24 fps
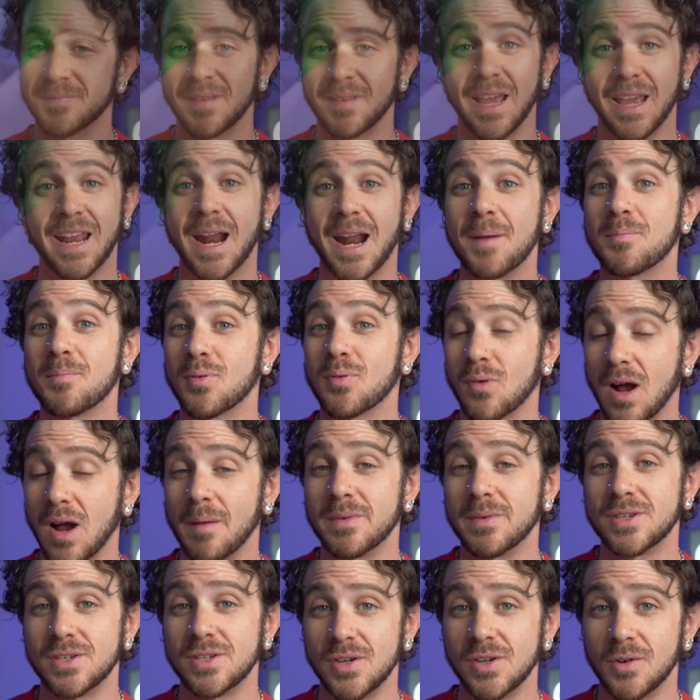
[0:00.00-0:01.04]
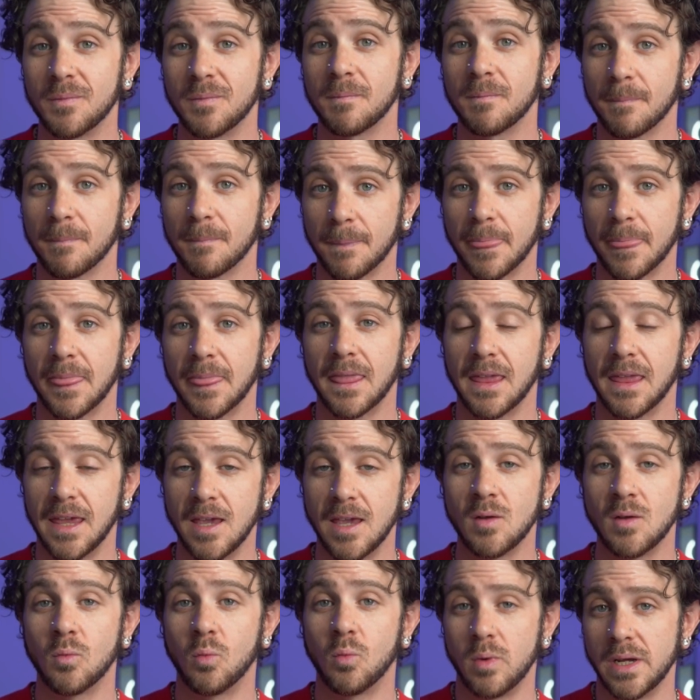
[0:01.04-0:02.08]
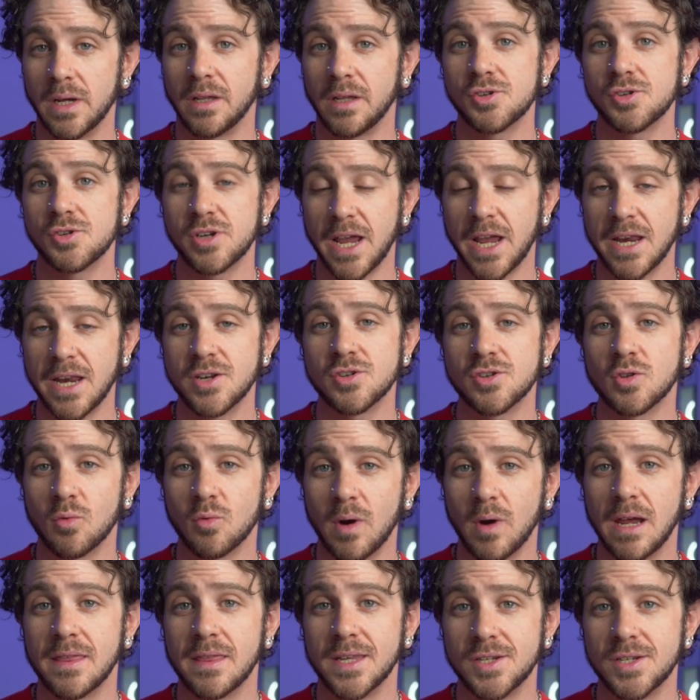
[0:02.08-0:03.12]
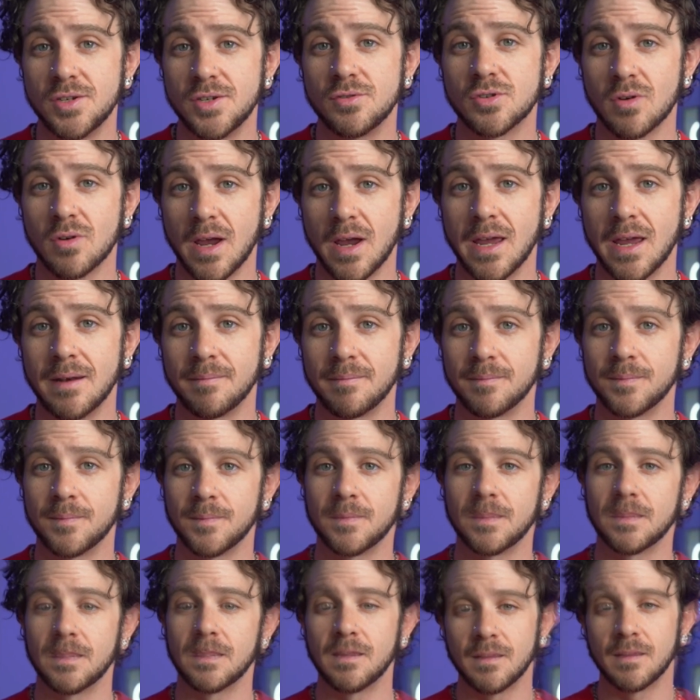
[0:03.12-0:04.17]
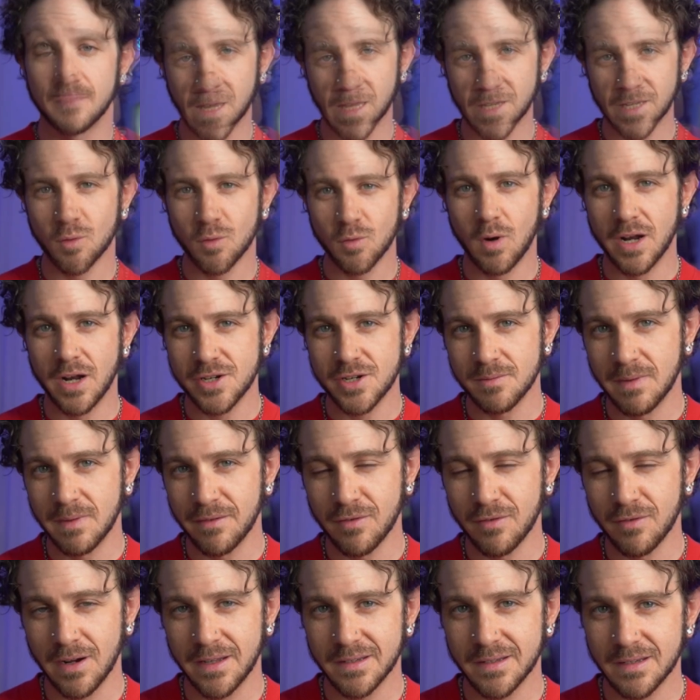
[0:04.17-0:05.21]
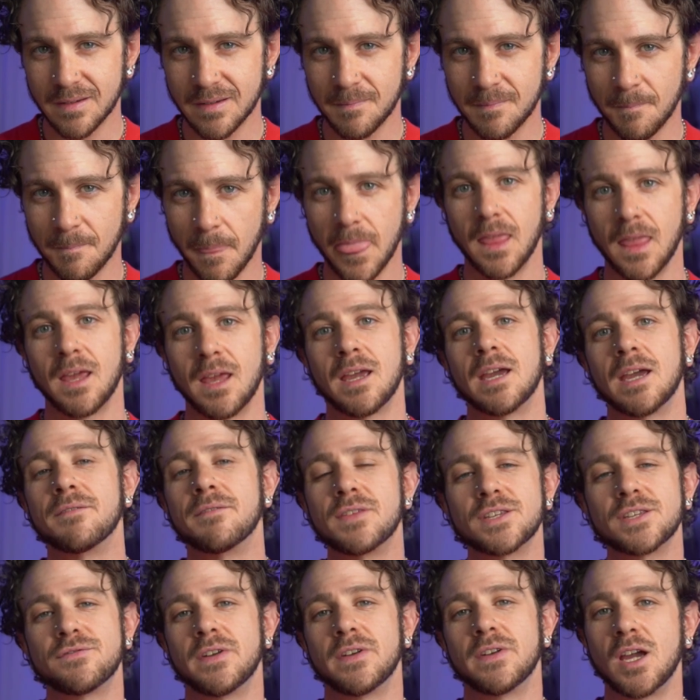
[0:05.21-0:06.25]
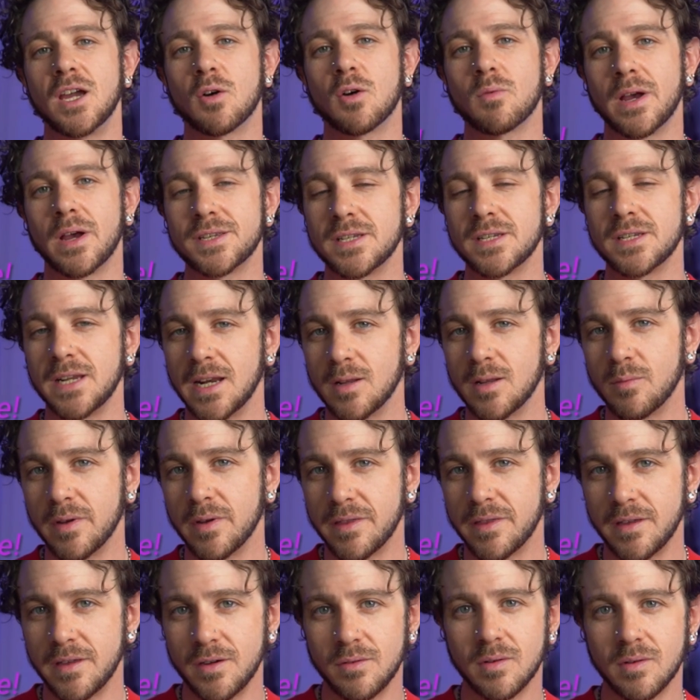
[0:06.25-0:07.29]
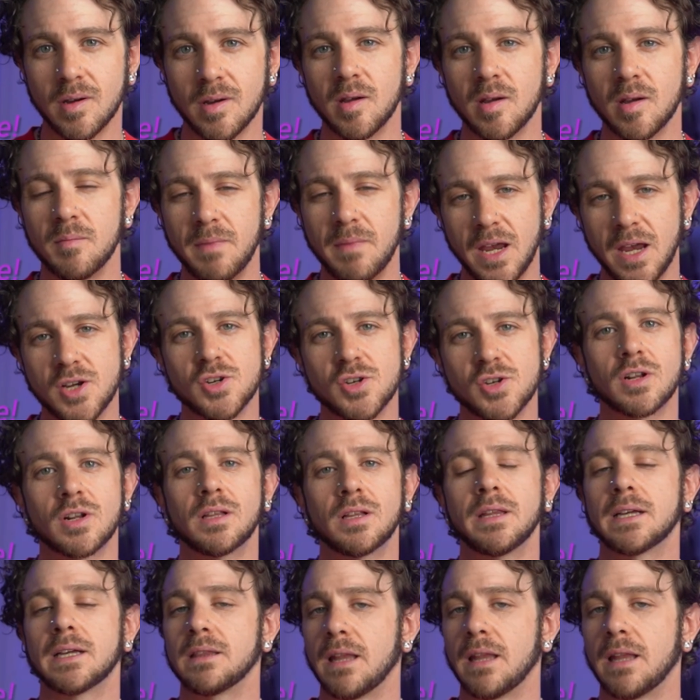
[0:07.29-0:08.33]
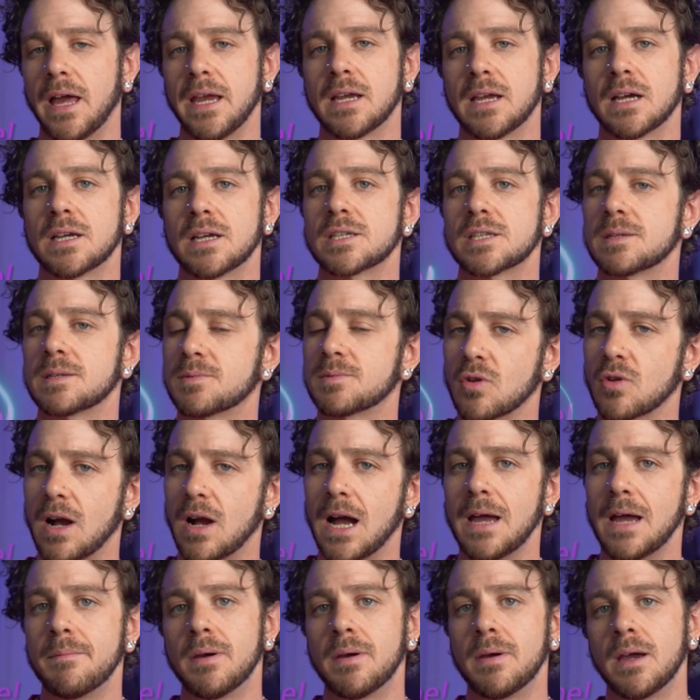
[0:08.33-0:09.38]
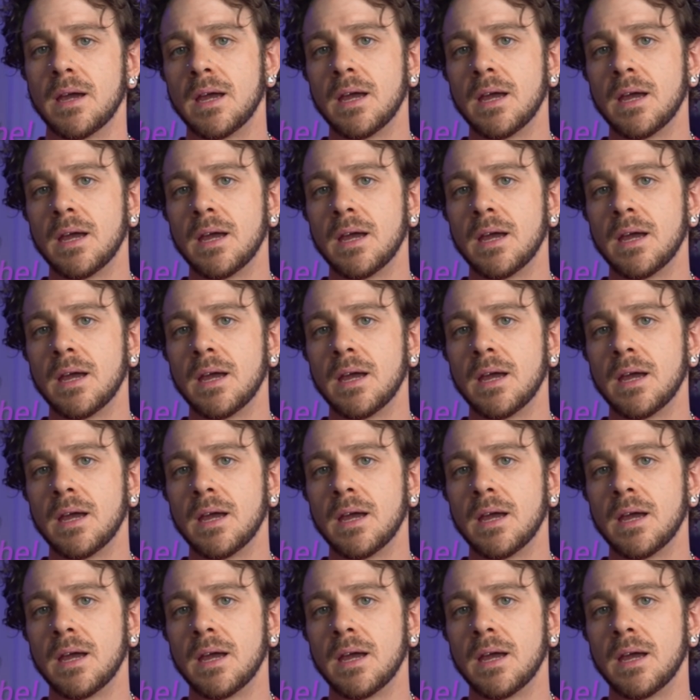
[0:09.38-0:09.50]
And I promise you, it will change the way that you trade. Thanks for watching, my friends. If this video resonated with you, make sure to click like, subscribe,